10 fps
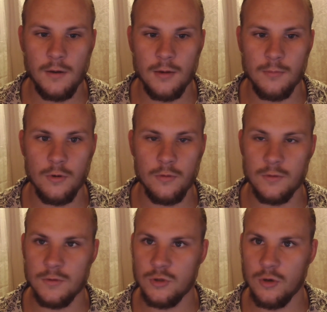I'm going
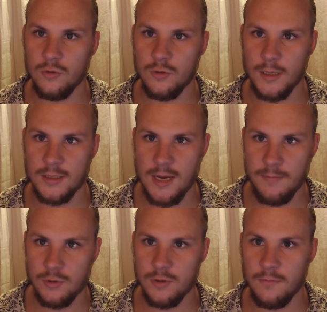to show some
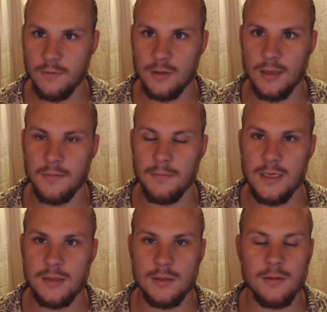examples of what that
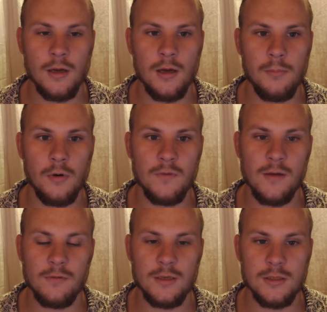means, both
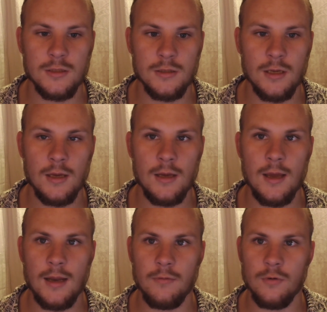definitions.
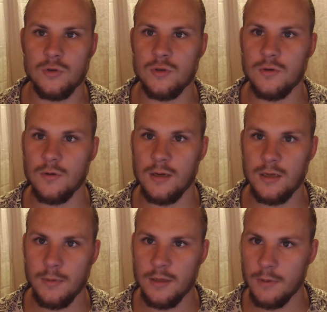And then we'll also talk a
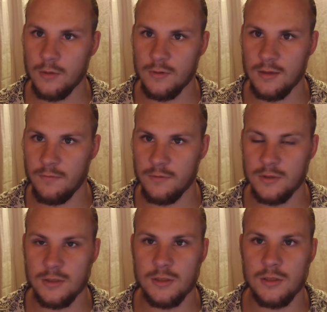little bit about the
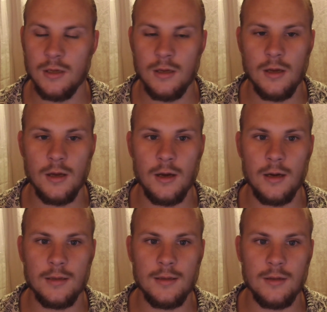differences
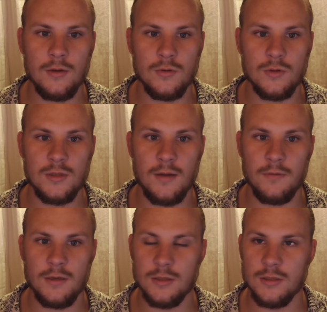that those
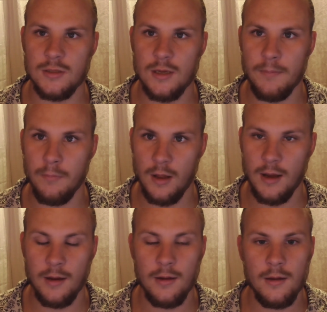definitions
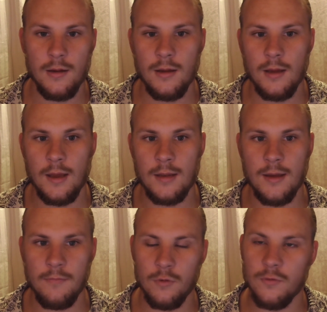imply. And
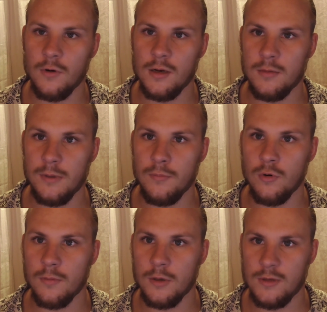then we'll talk a little bit
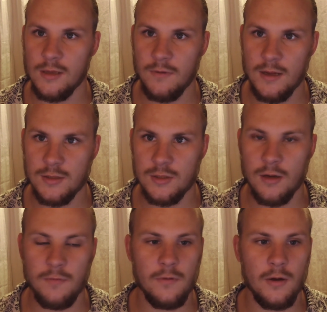more about the advanced
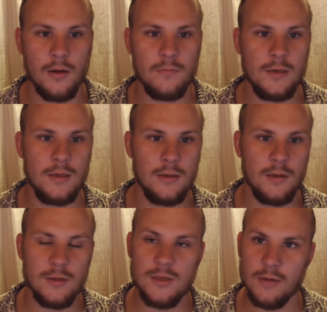stuff, really
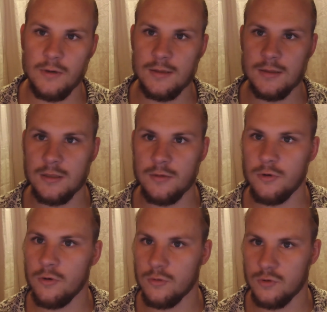generating
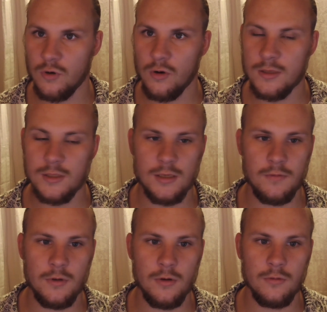stereo, controlling
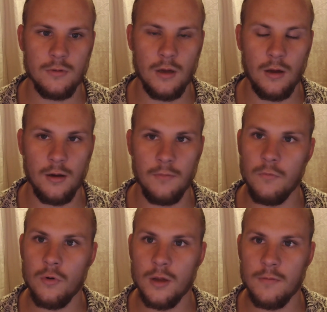stereo,
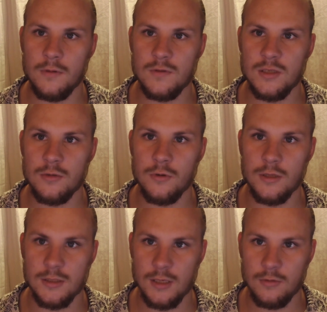working with stereo
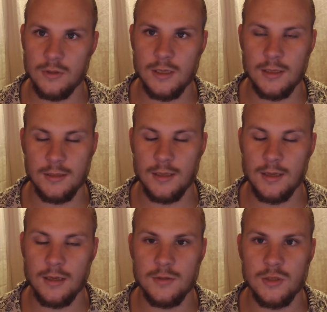in sound design and that
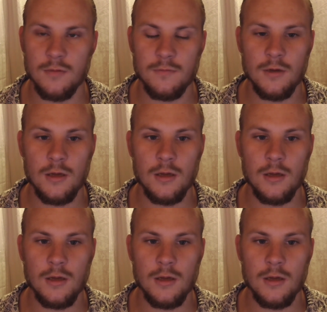kind of stuff.